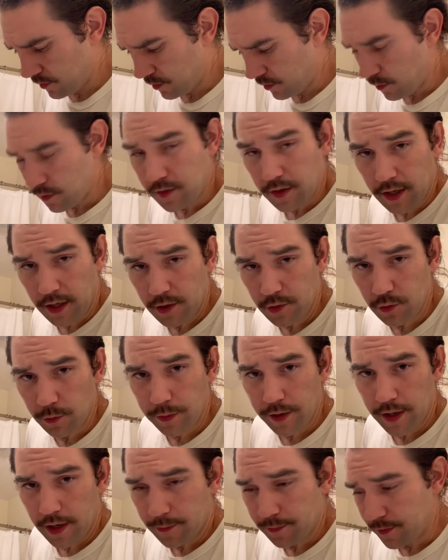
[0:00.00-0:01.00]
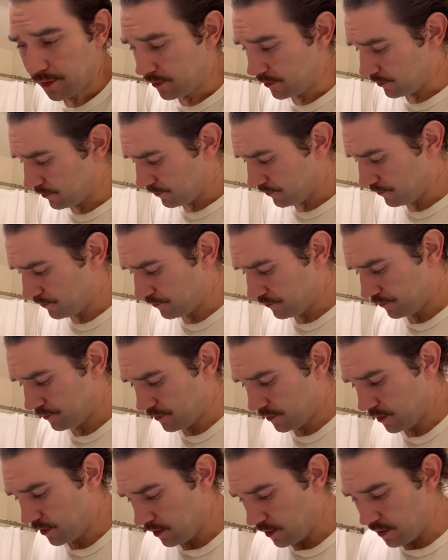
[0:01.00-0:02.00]
with actual backbone.
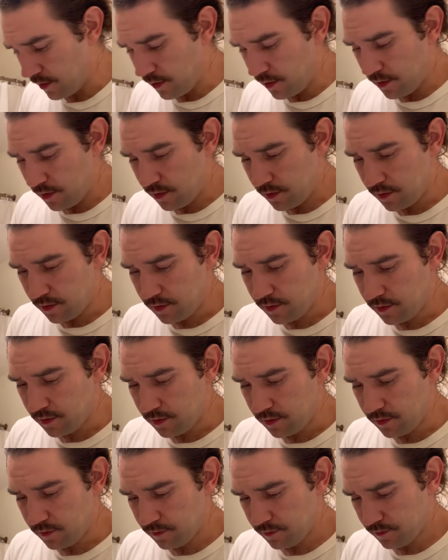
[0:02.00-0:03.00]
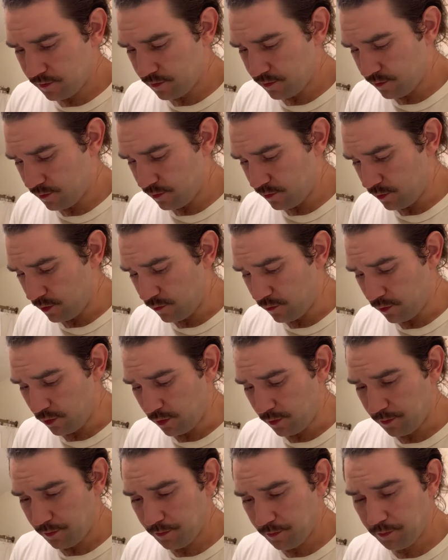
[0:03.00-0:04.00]
It
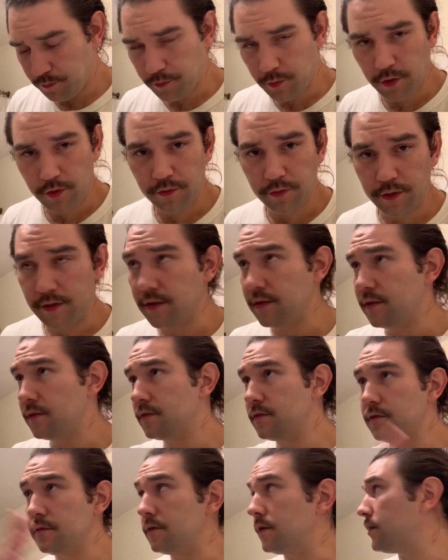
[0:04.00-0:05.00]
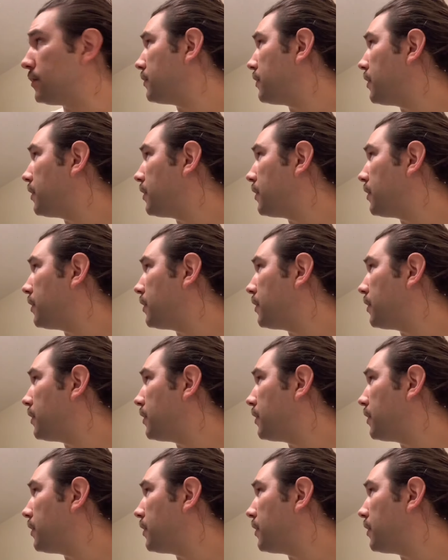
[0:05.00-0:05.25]
perform beautifully, didn't sling